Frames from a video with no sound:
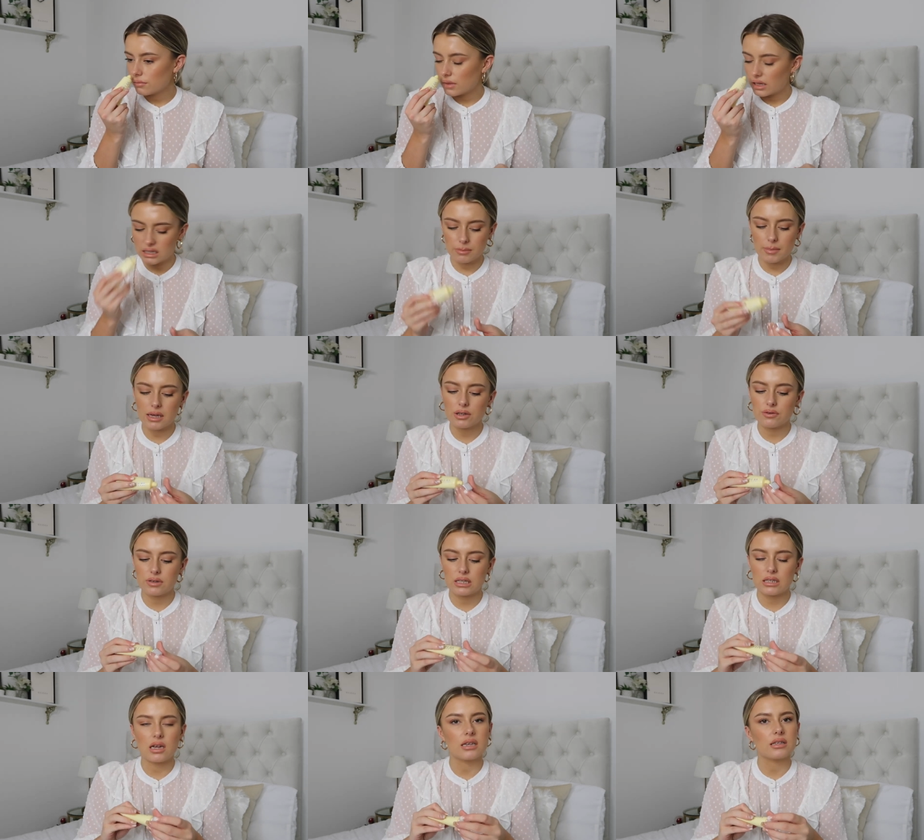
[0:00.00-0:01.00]
It smells
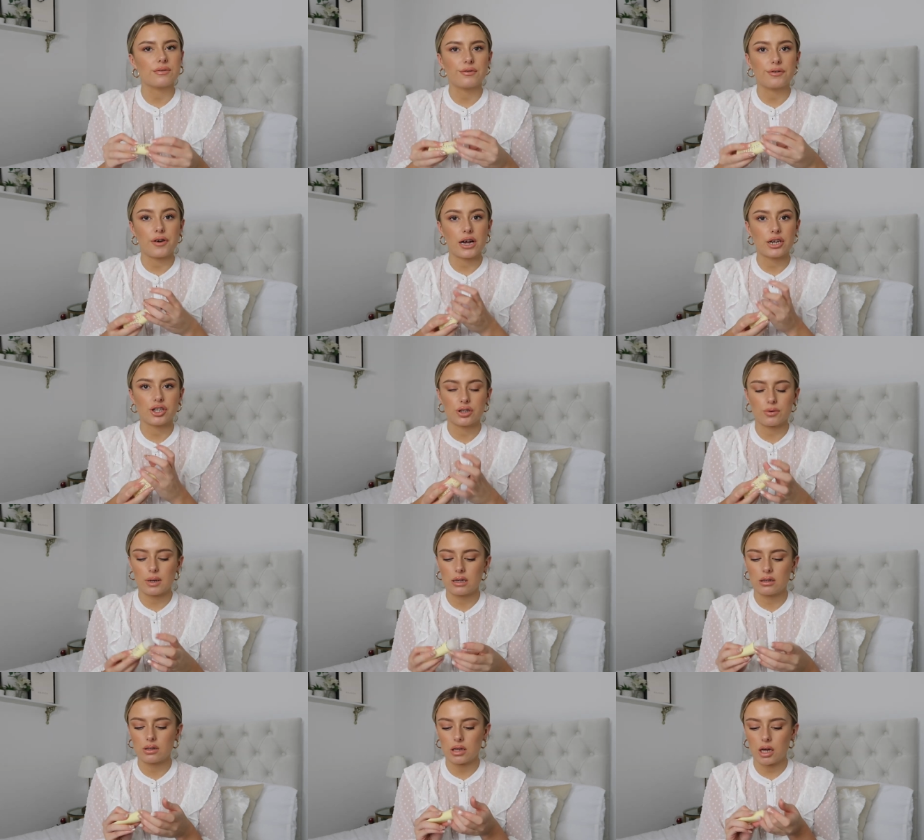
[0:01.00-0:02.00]
really nice and fresh as
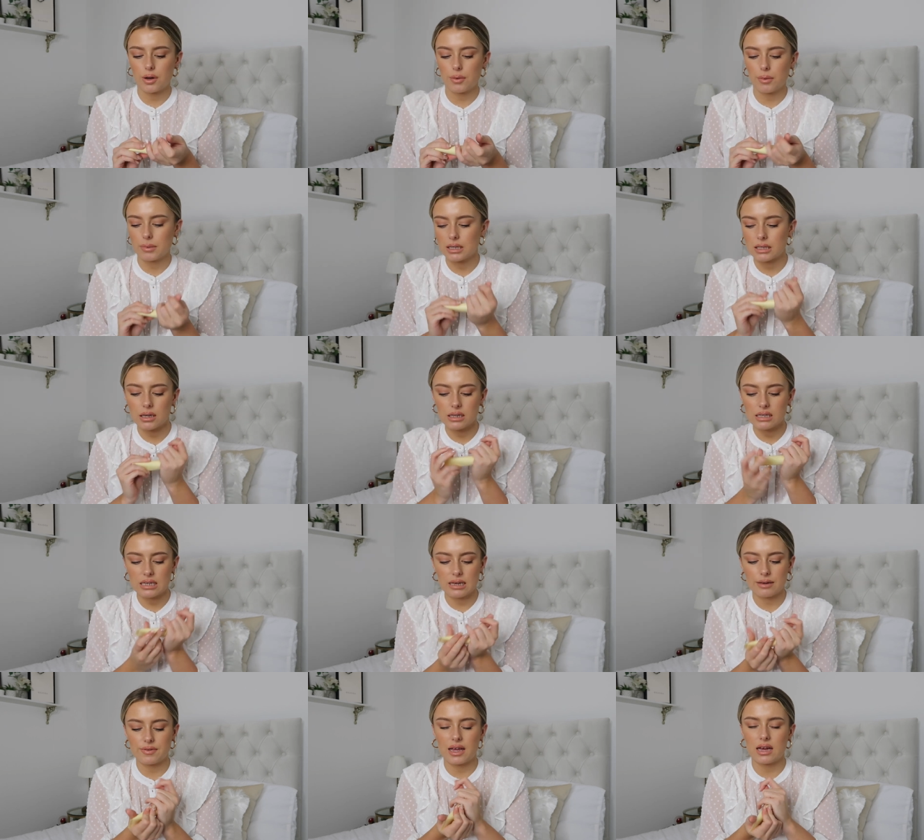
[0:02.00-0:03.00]
well, so I'm excited to
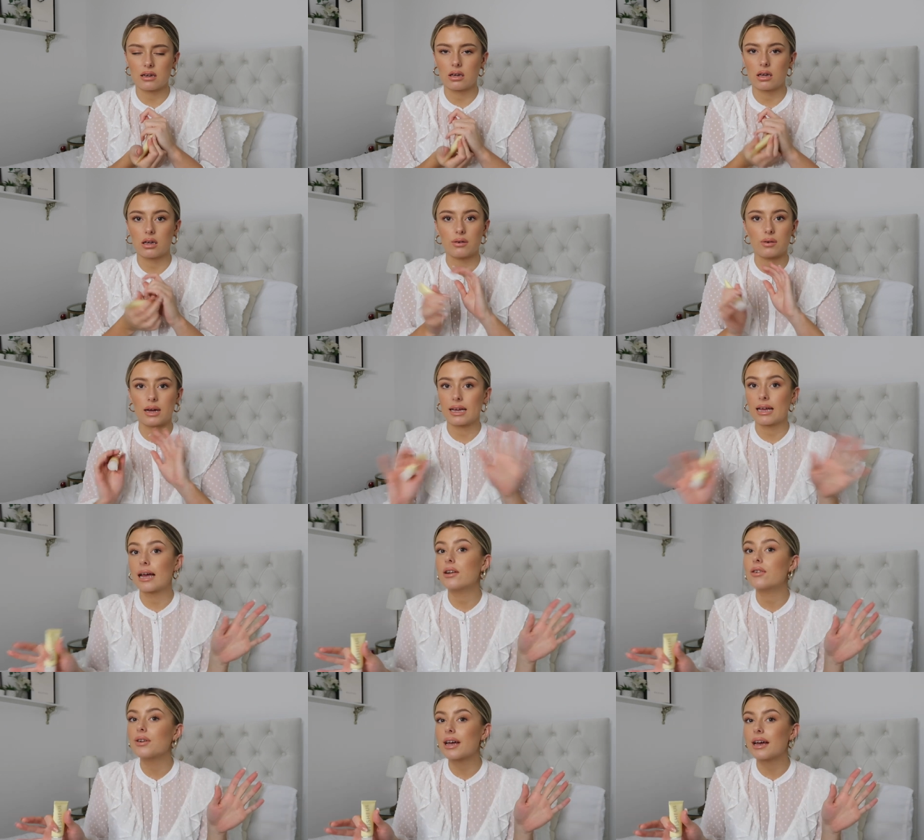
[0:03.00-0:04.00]
give that a go. I
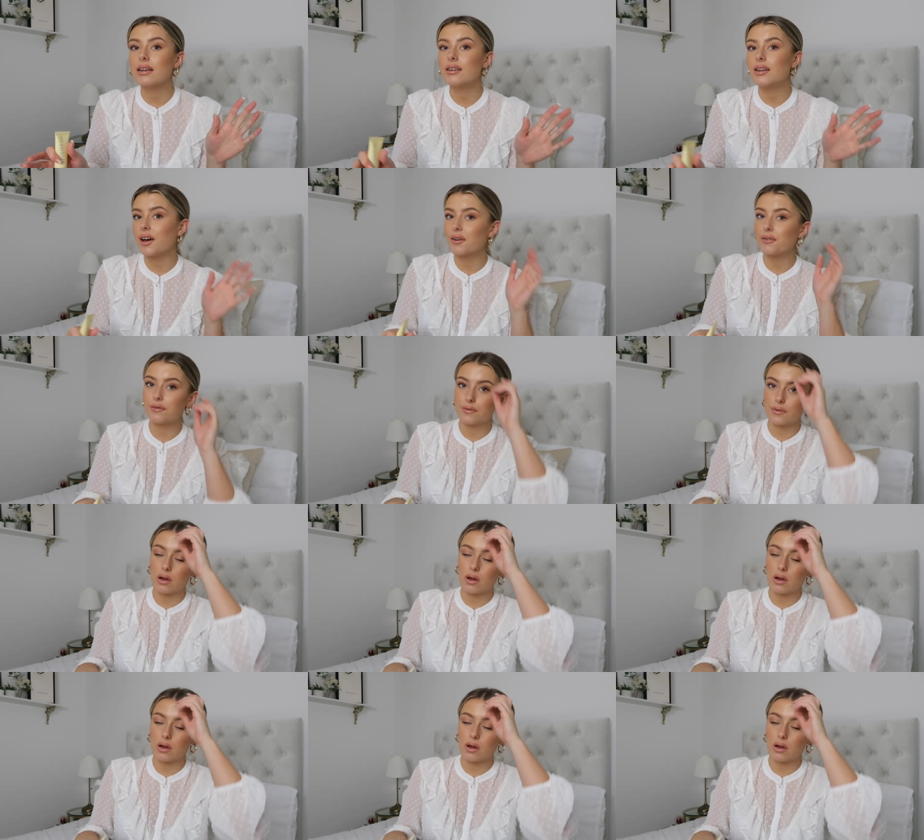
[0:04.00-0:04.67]
cannot get enough